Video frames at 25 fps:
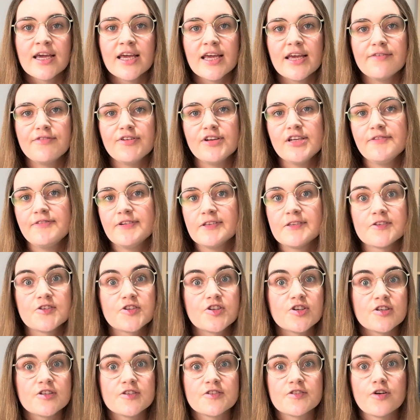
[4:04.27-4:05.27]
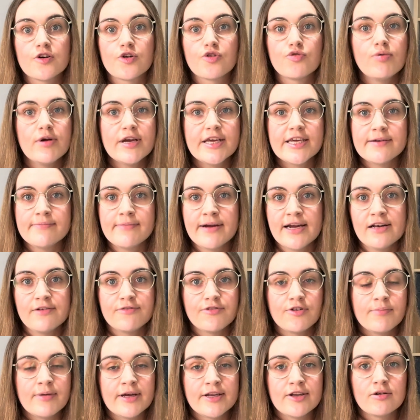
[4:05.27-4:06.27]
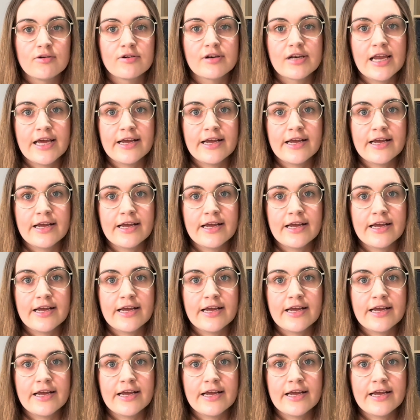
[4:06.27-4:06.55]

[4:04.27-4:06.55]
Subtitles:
even if it's just a quick email from an old